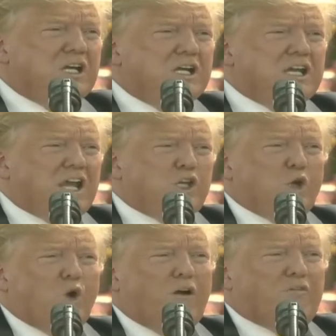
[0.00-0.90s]
yet
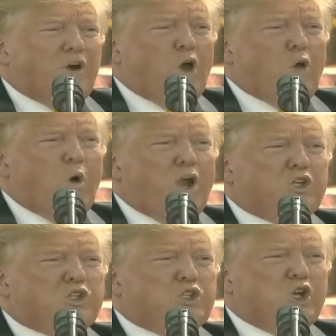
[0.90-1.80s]
you have
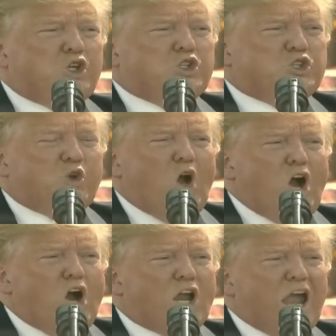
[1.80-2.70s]
always stood
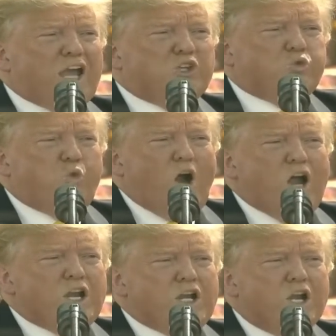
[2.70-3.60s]
strong as
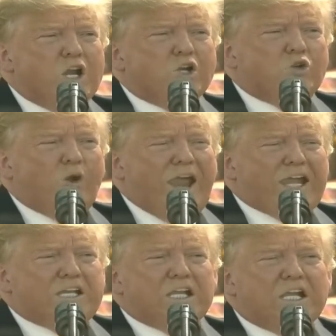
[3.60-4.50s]
one
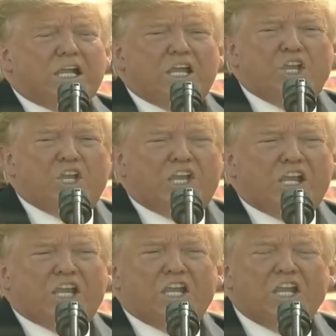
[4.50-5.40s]
great
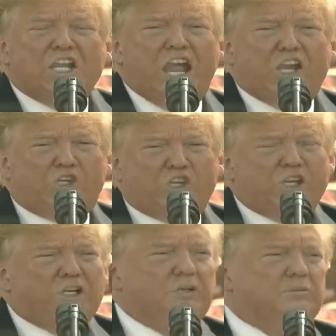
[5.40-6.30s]
Indian
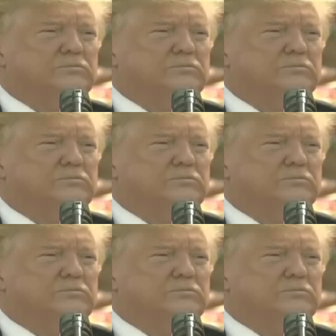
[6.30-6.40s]
nation.